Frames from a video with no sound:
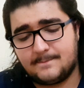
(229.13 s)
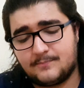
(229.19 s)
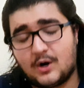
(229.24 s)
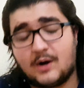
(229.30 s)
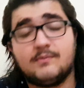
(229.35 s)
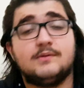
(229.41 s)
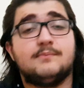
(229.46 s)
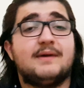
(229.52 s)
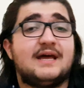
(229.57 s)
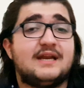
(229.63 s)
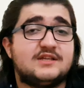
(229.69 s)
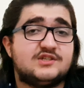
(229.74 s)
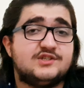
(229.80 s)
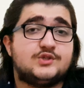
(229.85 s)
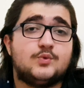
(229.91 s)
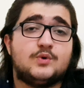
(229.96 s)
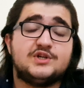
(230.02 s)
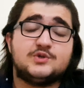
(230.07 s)
problematic
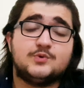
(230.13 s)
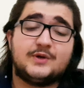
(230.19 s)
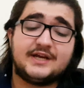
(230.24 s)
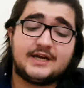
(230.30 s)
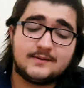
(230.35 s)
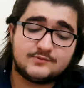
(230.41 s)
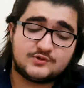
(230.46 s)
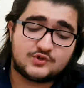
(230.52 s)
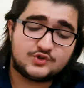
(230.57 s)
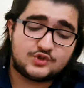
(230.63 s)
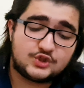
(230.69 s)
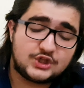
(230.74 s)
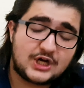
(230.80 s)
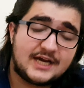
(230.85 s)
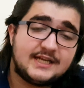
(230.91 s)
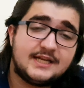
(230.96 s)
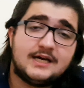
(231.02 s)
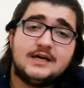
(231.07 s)
situation when it comes to
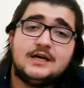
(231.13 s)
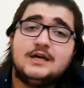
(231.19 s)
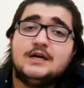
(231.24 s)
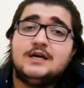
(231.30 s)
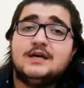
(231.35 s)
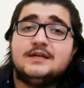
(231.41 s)
China.